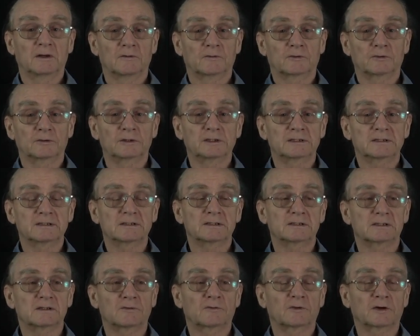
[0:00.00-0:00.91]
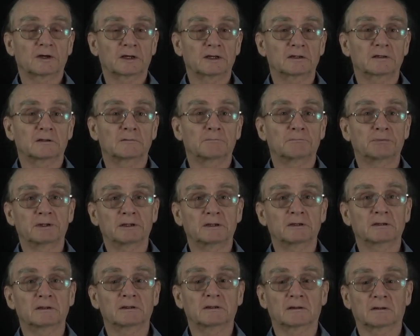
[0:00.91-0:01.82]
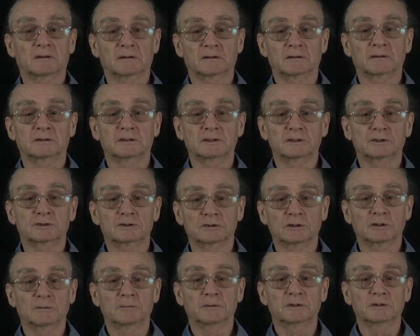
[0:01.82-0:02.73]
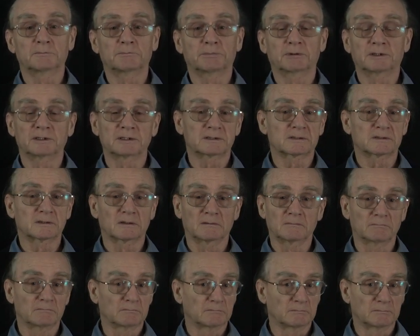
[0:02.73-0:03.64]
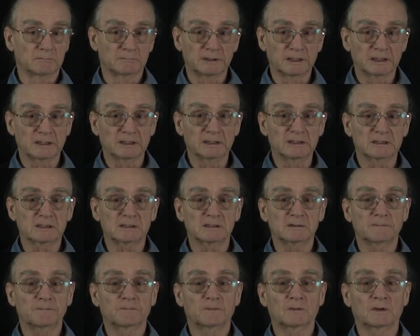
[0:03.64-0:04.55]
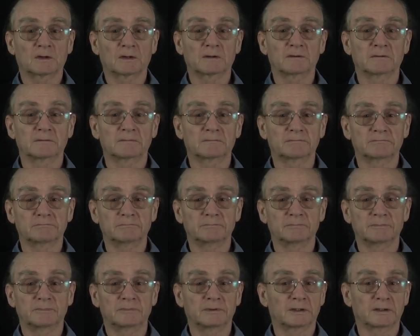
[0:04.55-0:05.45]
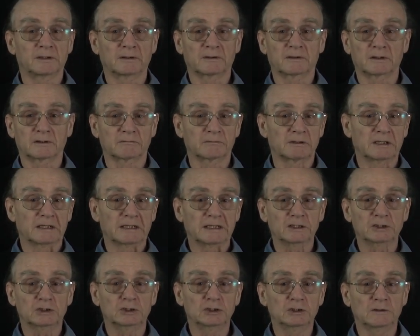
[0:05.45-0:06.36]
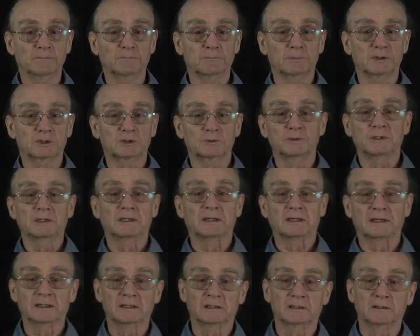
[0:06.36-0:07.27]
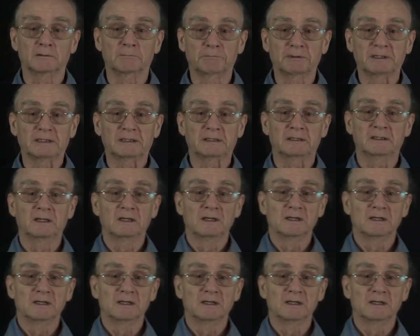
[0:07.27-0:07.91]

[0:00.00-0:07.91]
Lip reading: For instance, if A and B are determined by some means, and the relation between A and B